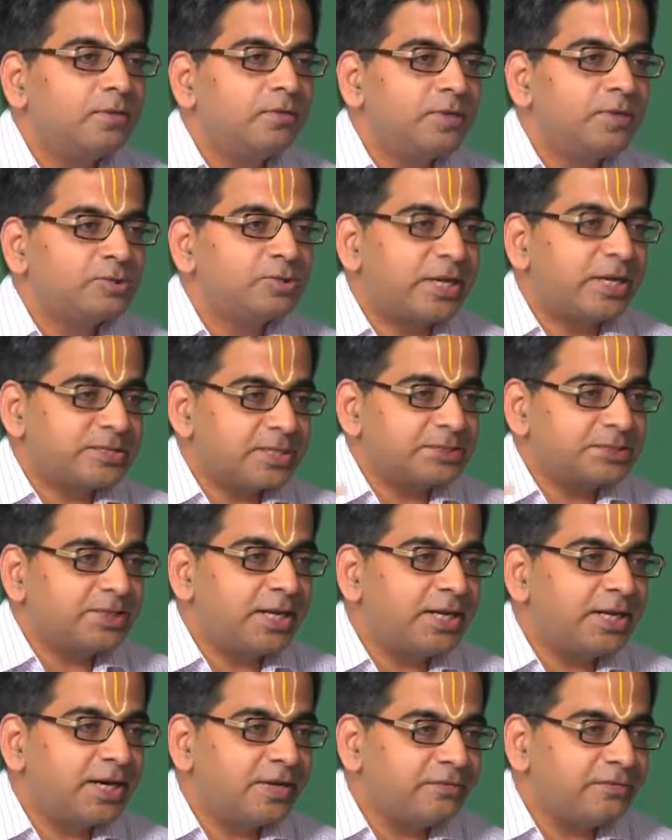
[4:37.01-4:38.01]
which would
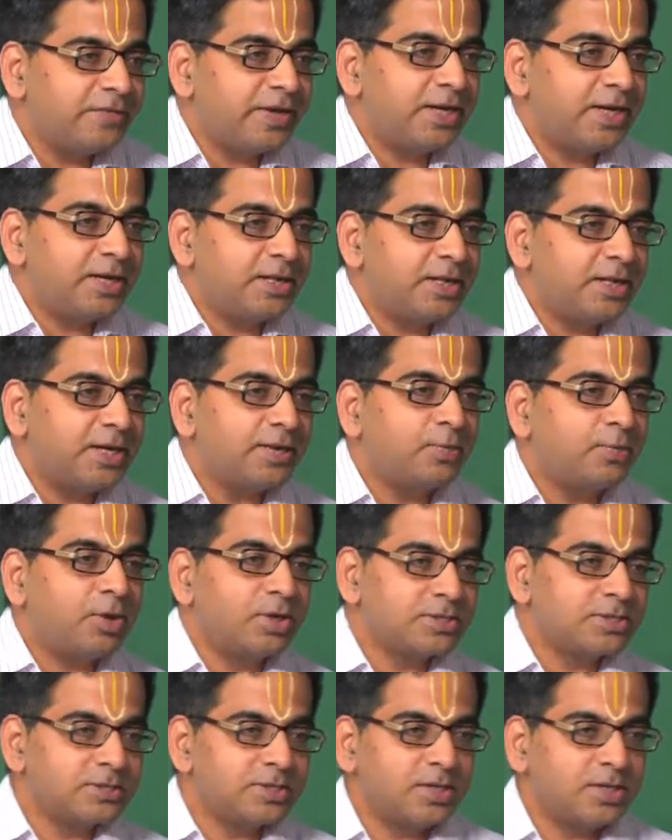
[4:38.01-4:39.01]
essentially convey that
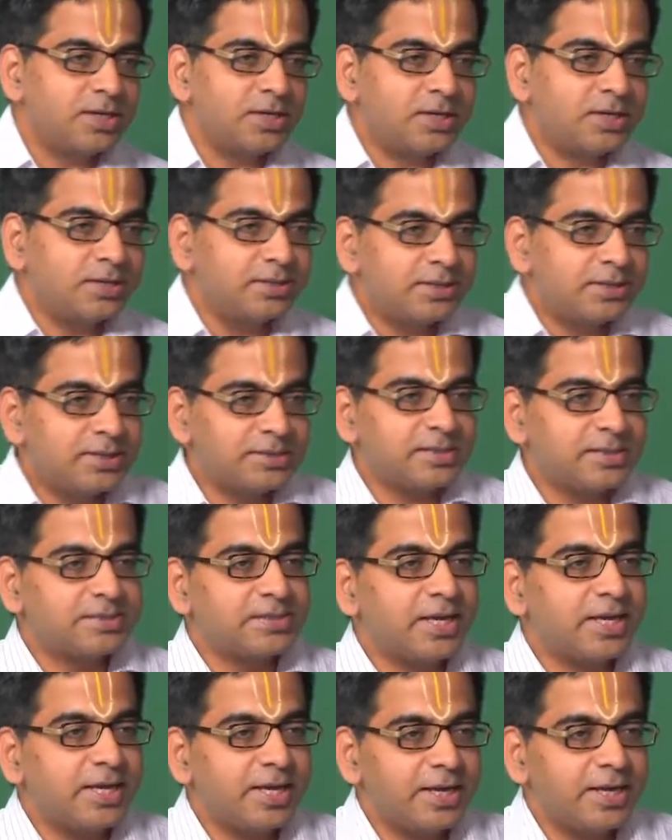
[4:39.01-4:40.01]
this is
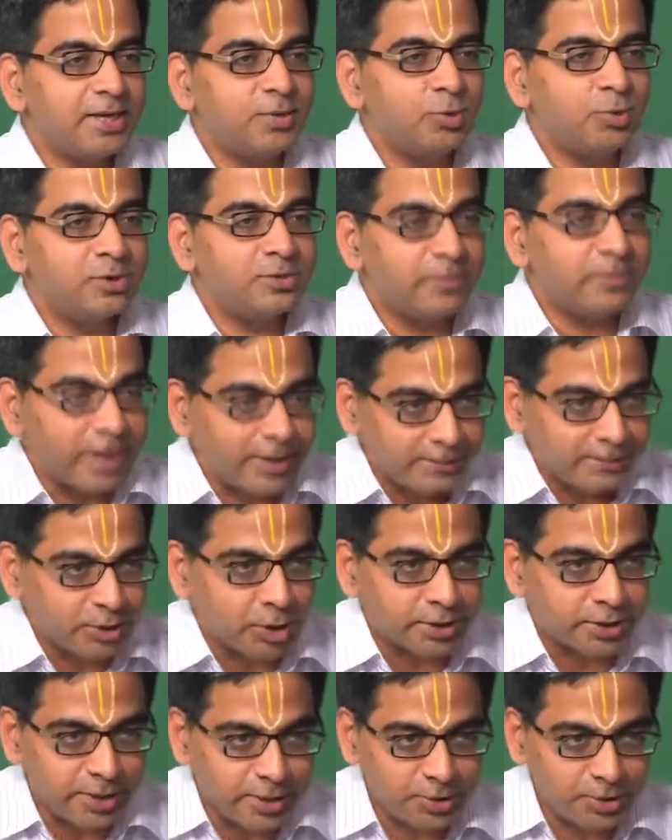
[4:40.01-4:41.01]
the guy whom I am
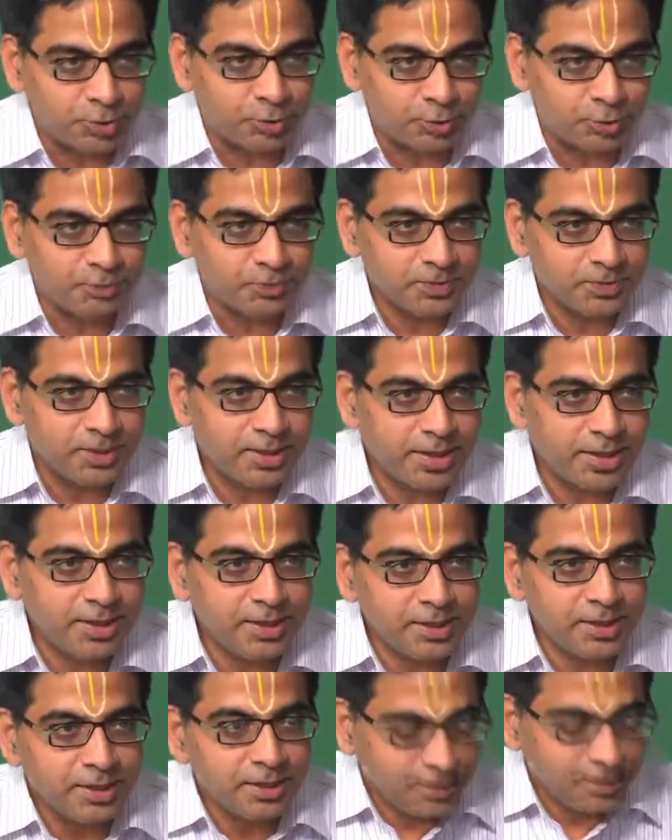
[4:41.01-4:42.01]
talking to, right.